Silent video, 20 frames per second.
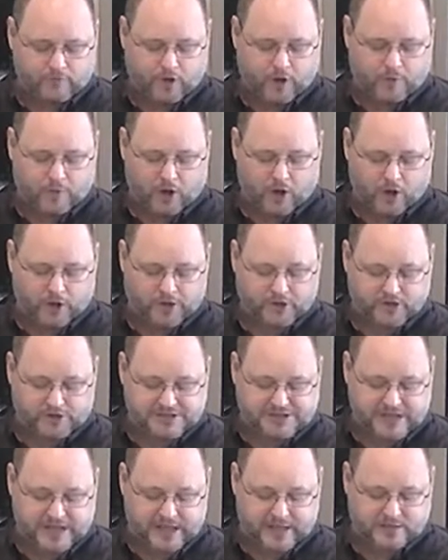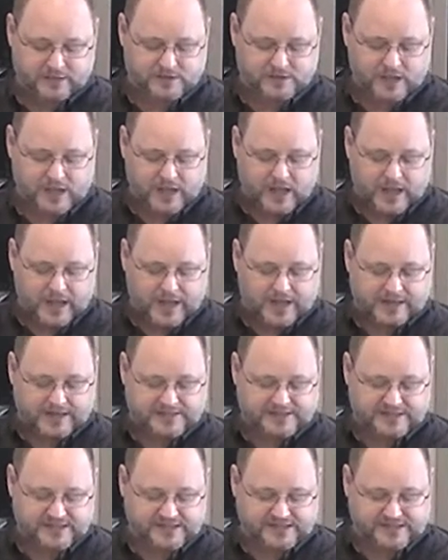from all your sins. It
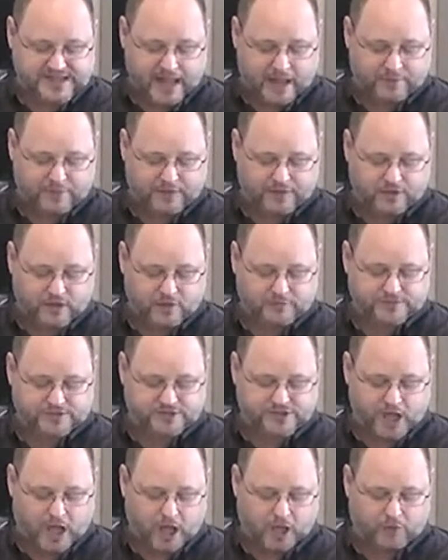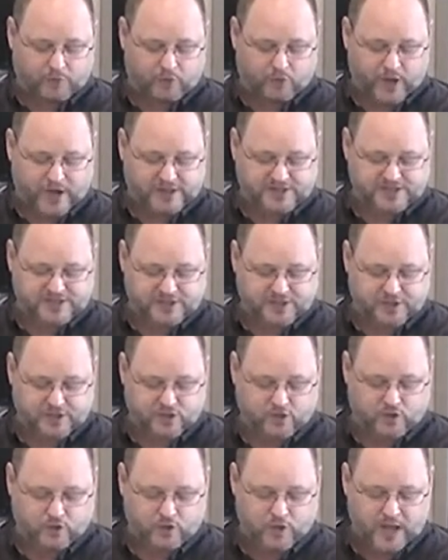is a Sabbath of solemn rest to
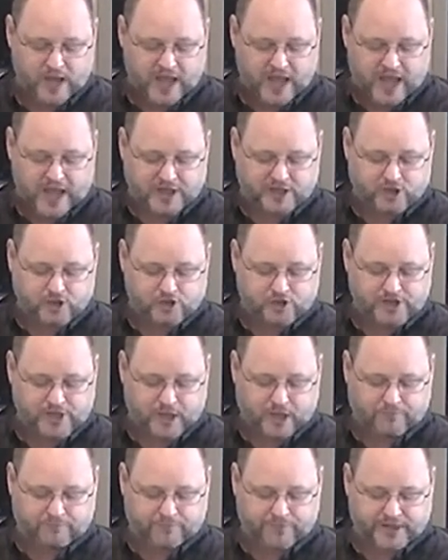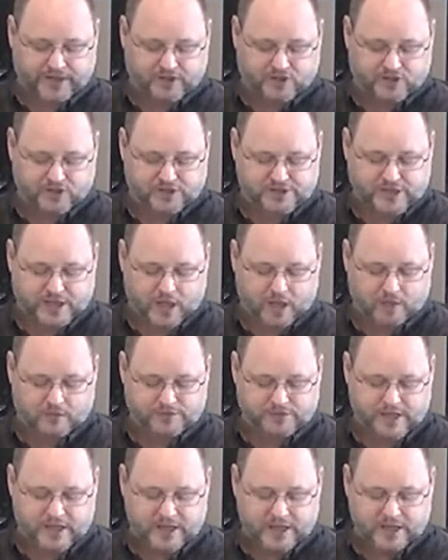you, and you shall afflict
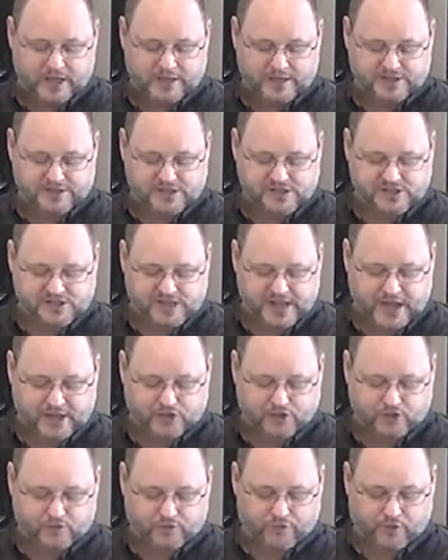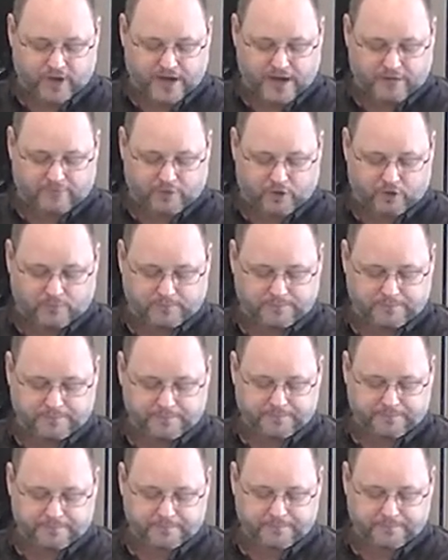yourselves. It is a statute forever.
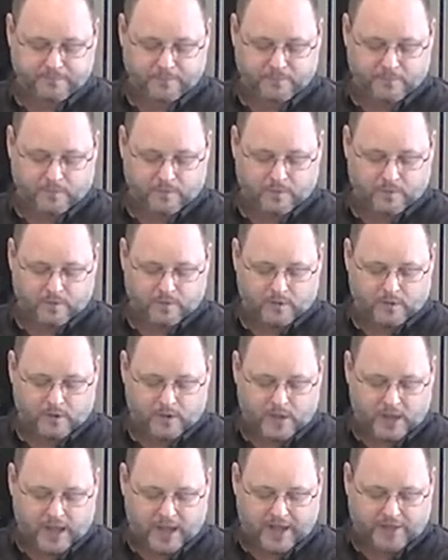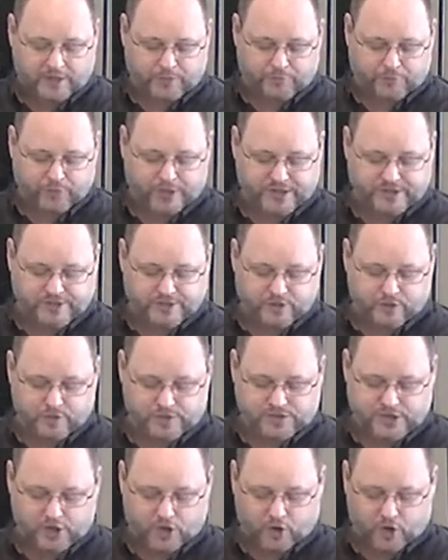And the priest who
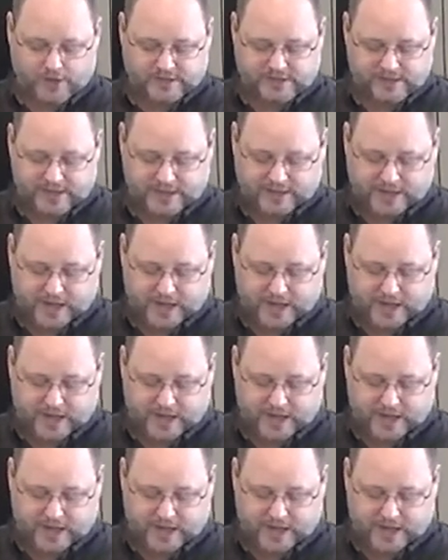is anointed and